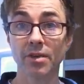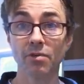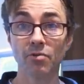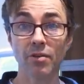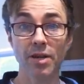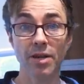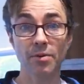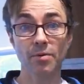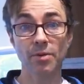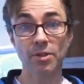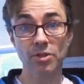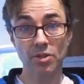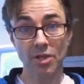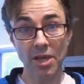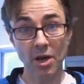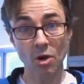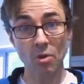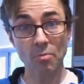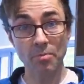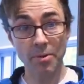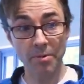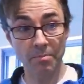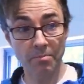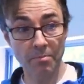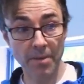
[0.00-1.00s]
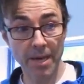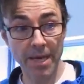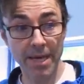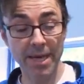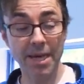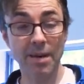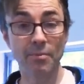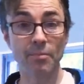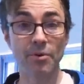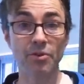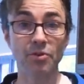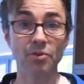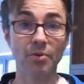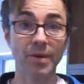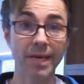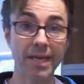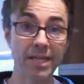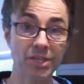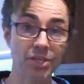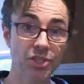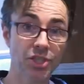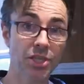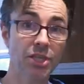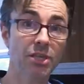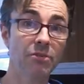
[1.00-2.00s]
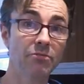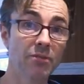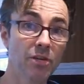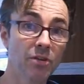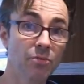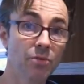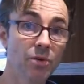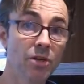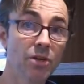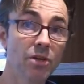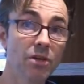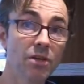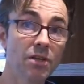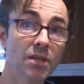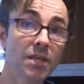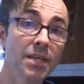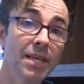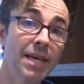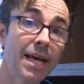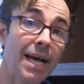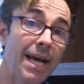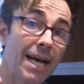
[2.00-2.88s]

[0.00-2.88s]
or anyone's helping me and we're doing interior work,